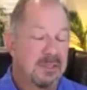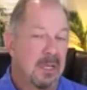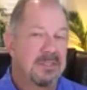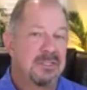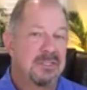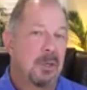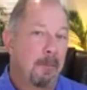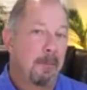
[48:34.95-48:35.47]
It's
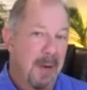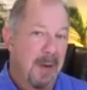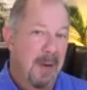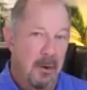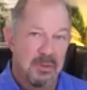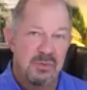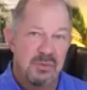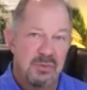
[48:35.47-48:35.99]
also
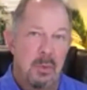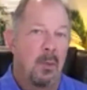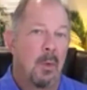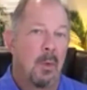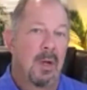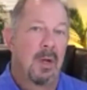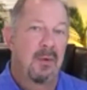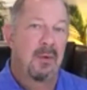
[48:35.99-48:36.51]
Marriage
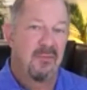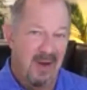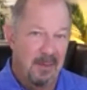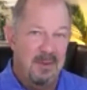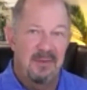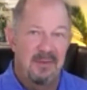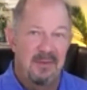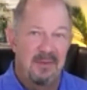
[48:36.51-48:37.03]
101,
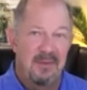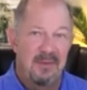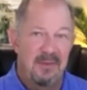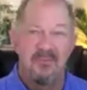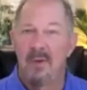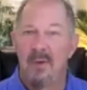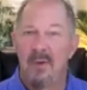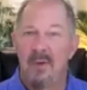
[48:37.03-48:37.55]
family,
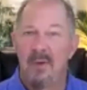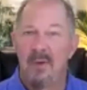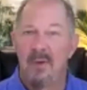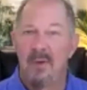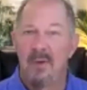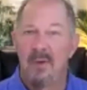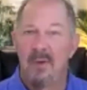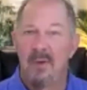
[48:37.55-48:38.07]
friend,
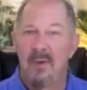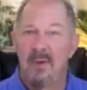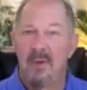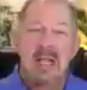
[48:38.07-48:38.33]
whatever.